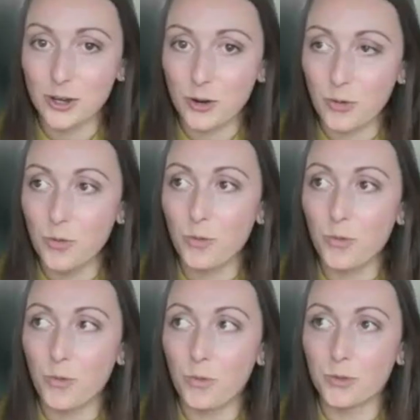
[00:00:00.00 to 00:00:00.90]
So
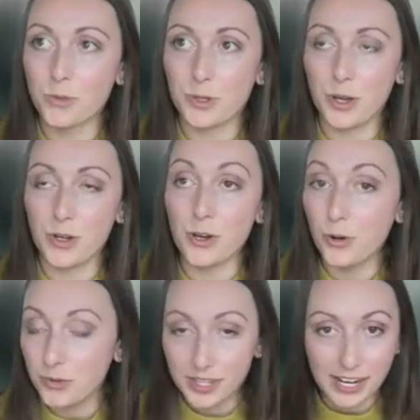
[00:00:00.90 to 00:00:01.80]
a
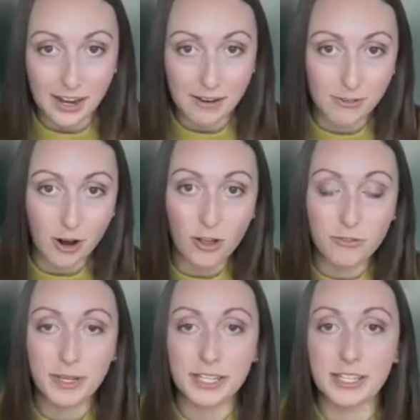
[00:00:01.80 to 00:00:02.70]
note that I have for all
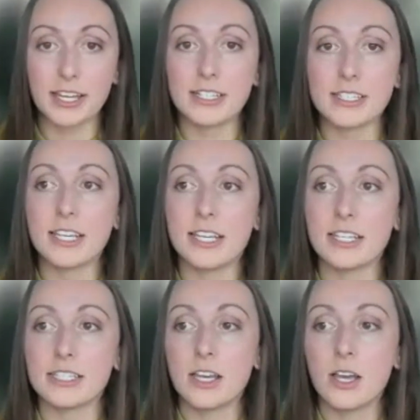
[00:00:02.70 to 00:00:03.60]
of my clients
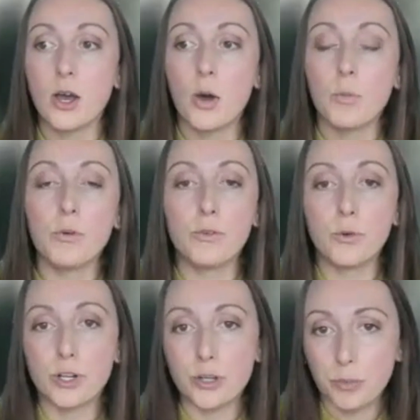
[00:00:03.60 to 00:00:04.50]
is
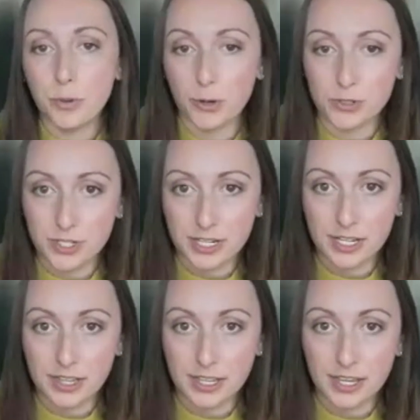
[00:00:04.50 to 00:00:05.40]
before you post
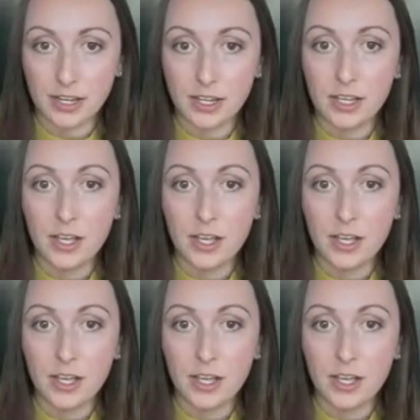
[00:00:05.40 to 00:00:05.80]
anything,